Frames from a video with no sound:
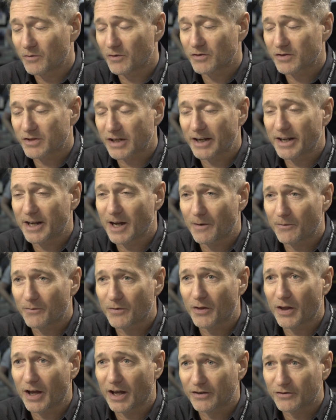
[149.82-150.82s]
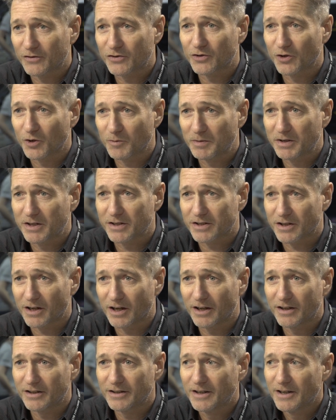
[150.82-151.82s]
setting up for that shoot, because
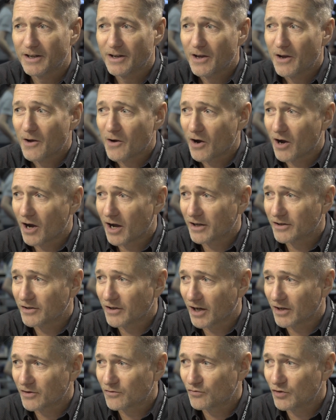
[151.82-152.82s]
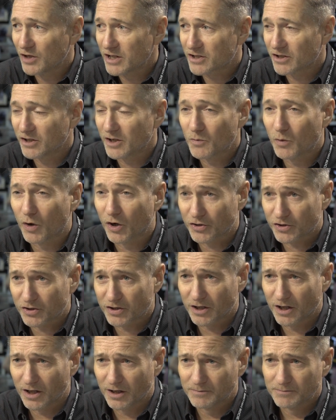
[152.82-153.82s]
I'd recently watched
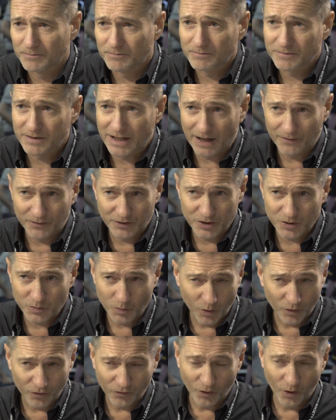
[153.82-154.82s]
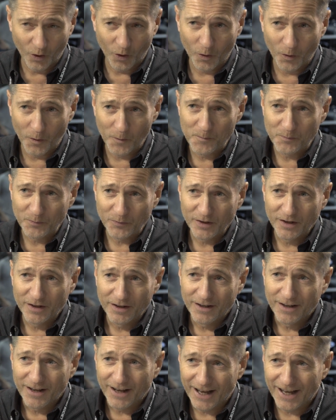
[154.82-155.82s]
Gavin's Wolf Hall,
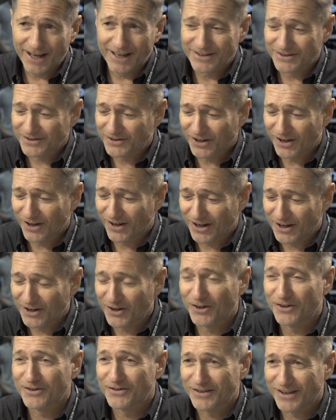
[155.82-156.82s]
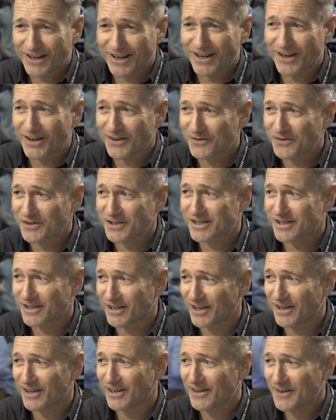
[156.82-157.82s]
and I was,
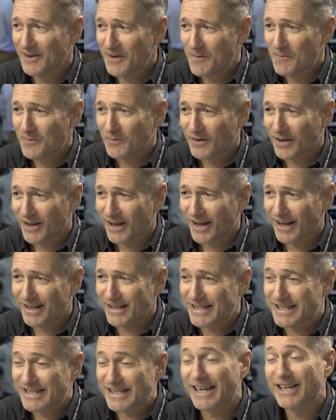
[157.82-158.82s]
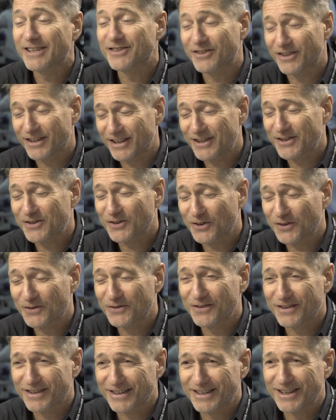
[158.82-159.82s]
and he says that he sort
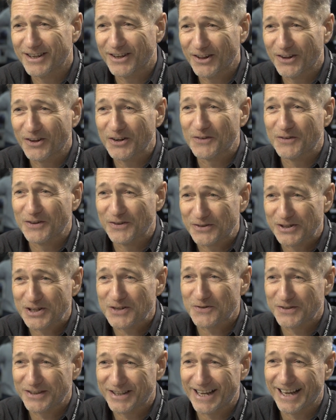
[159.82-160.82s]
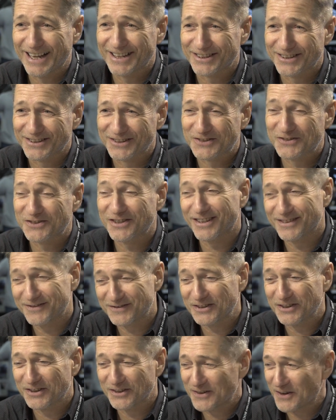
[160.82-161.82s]
of lit a lot of it just with candles.
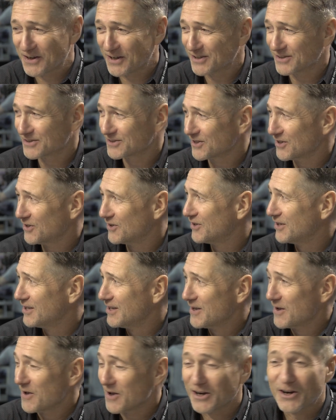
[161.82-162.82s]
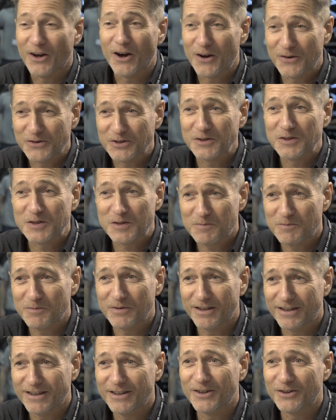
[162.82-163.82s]
I was
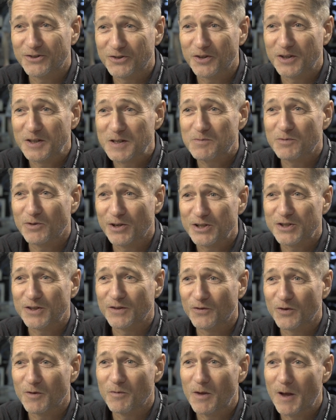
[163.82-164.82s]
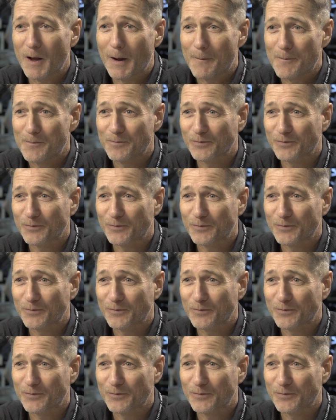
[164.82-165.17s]
took inspiration from that.